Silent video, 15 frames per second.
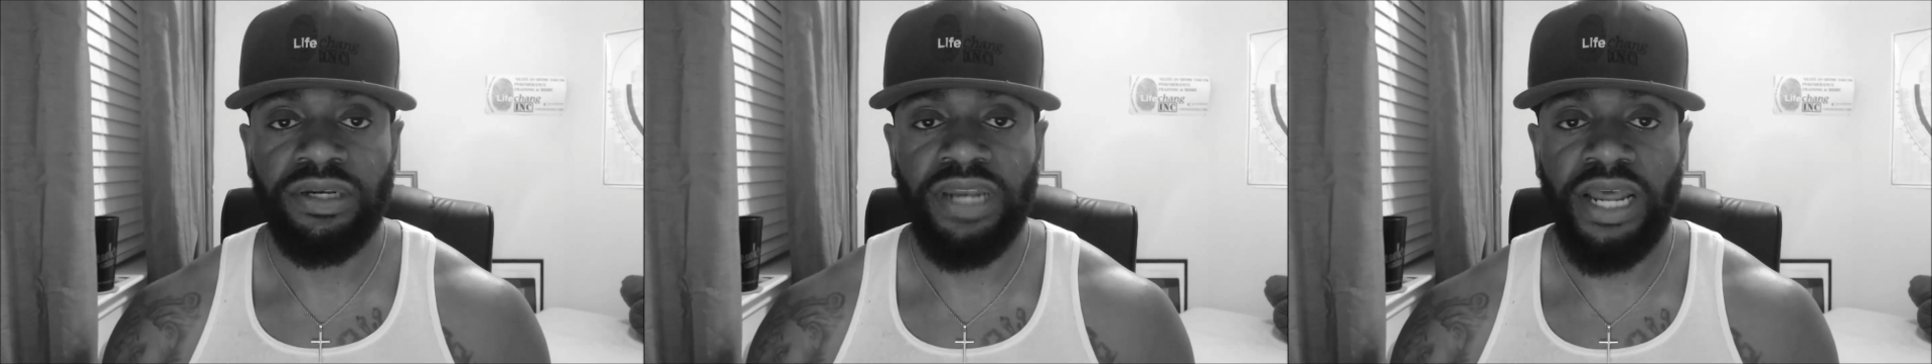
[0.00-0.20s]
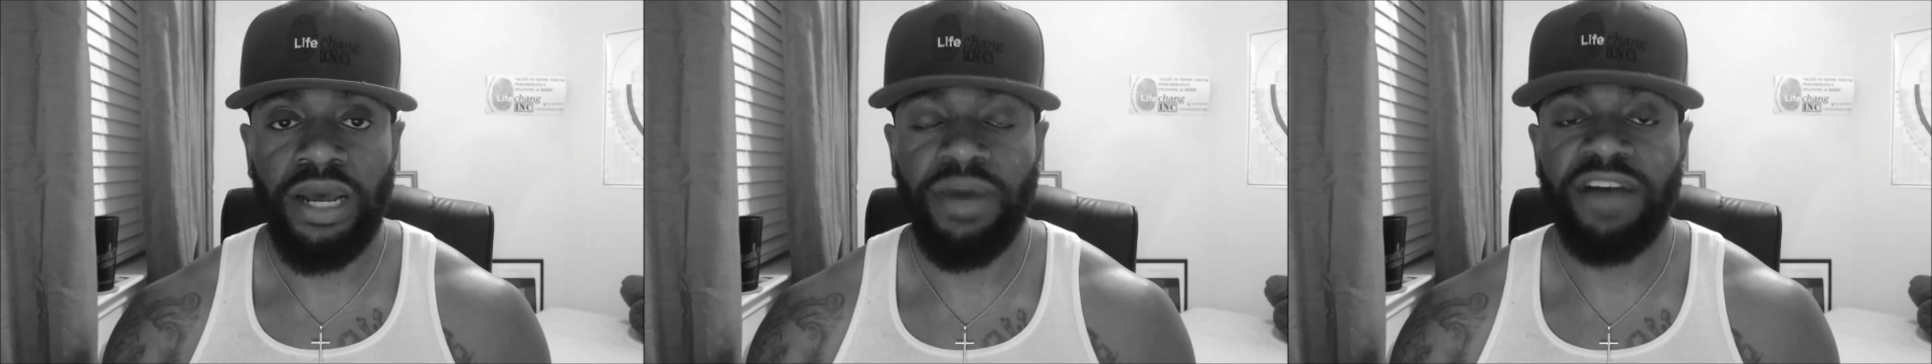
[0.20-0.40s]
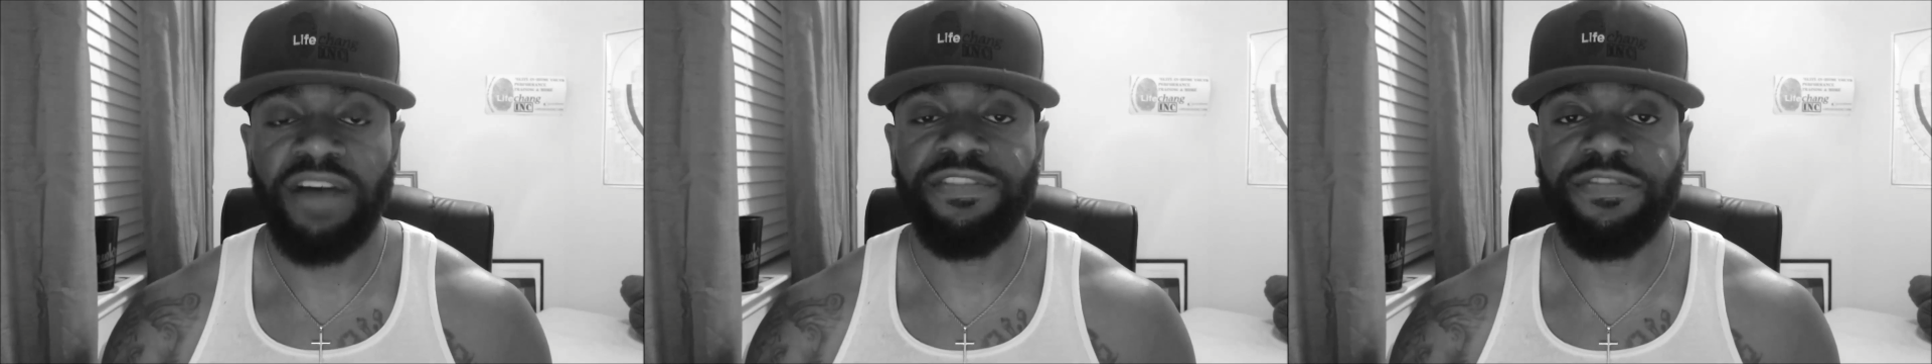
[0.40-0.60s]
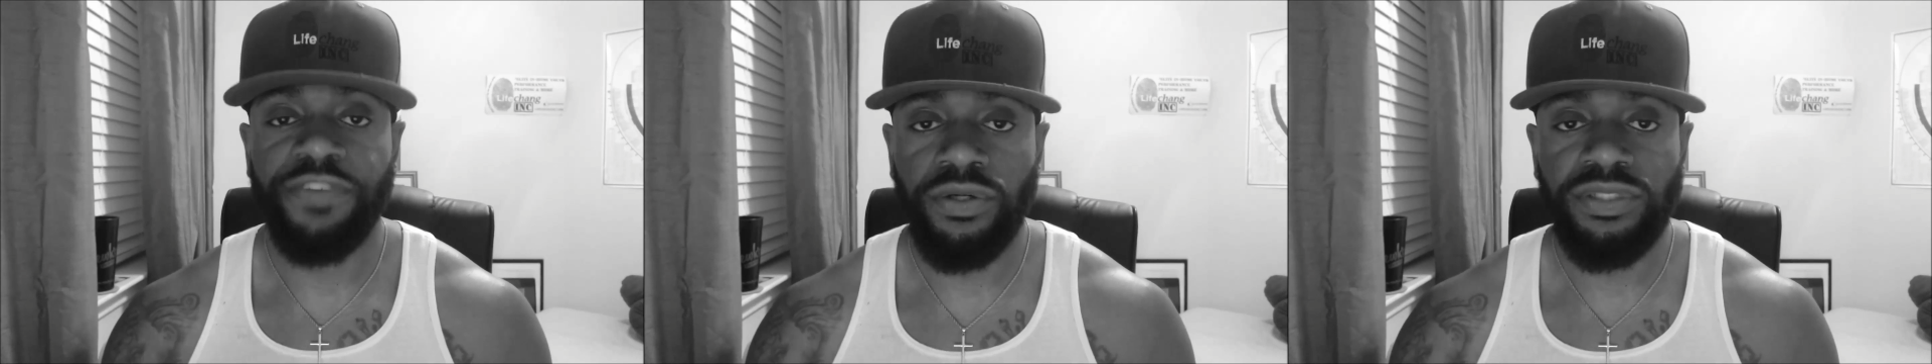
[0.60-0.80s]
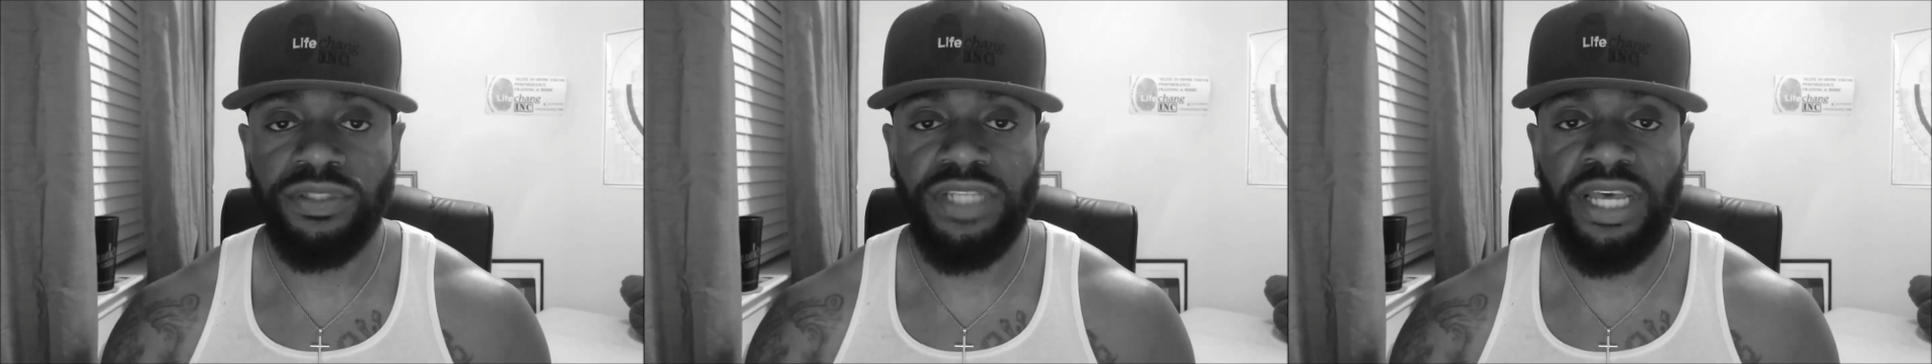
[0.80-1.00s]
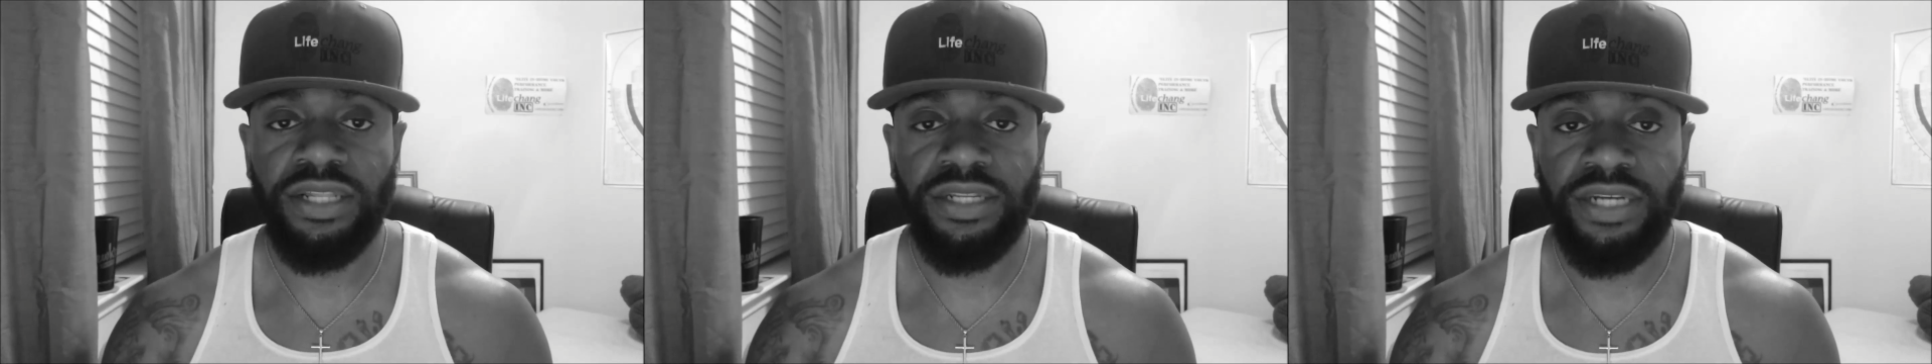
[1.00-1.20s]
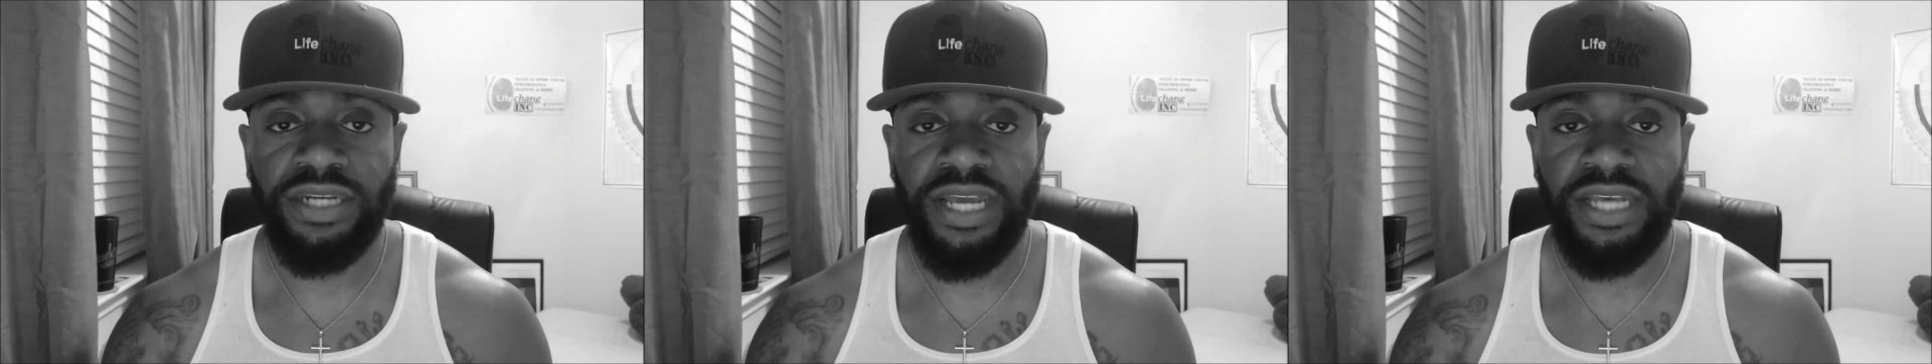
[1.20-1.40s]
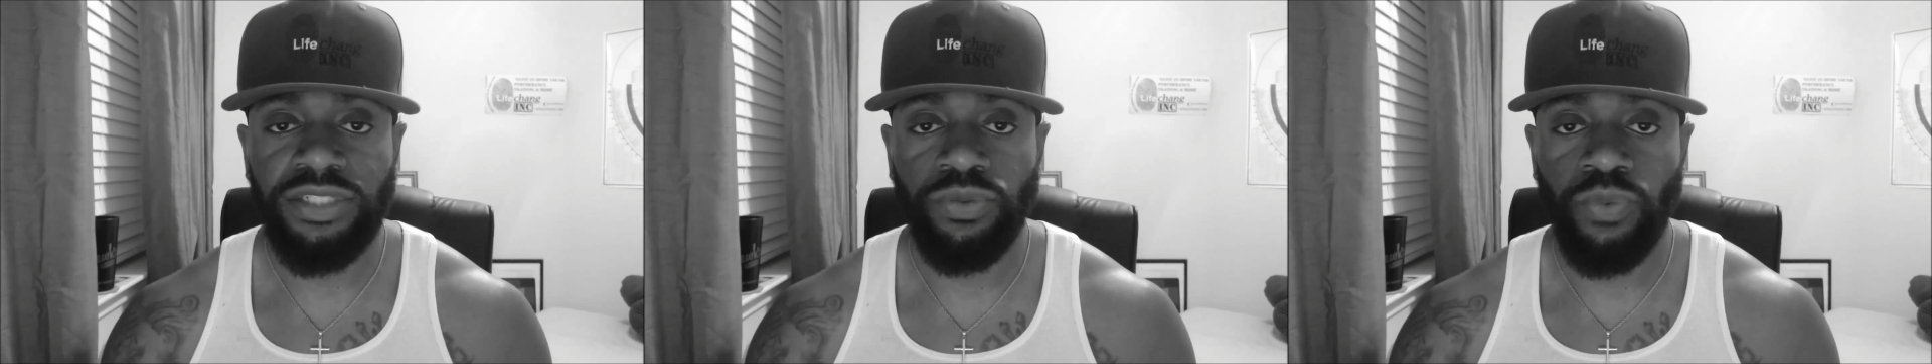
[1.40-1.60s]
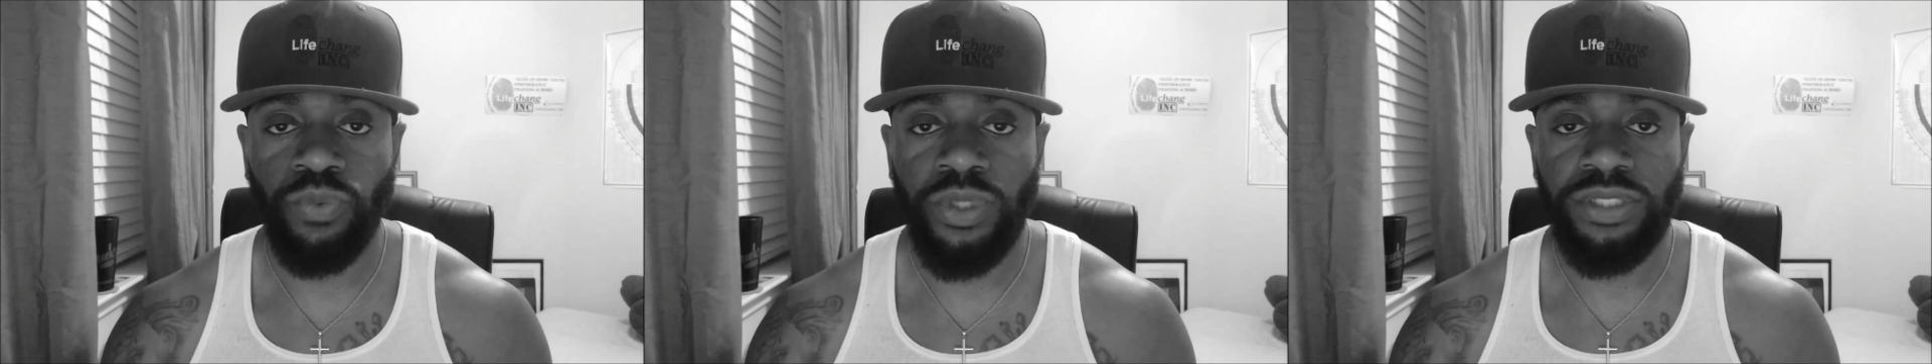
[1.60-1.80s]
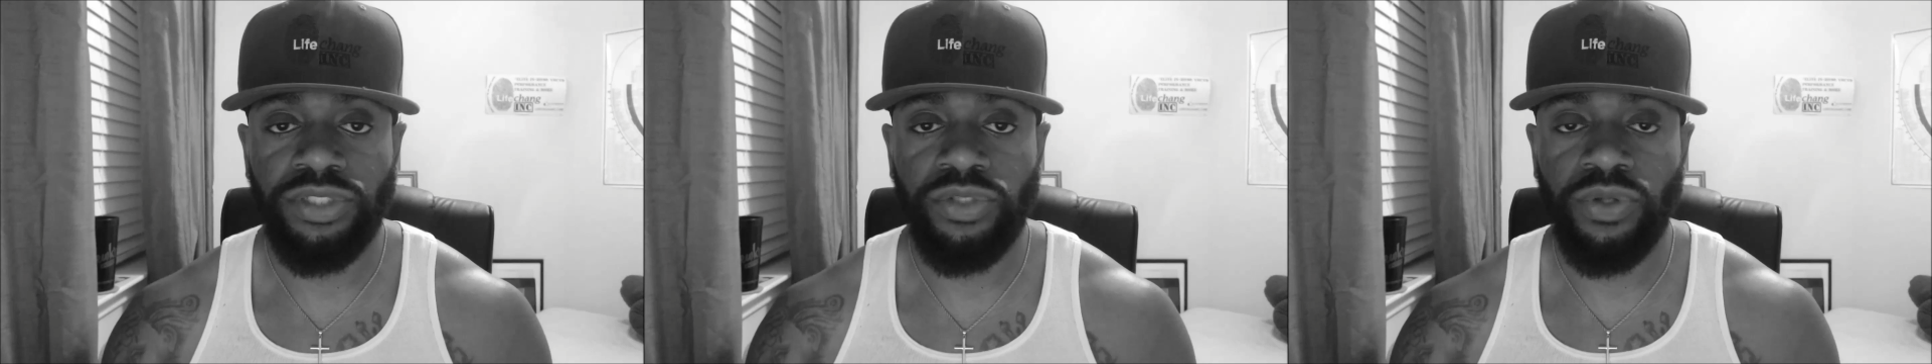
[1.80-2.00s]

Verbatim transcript: Now, my first inclination was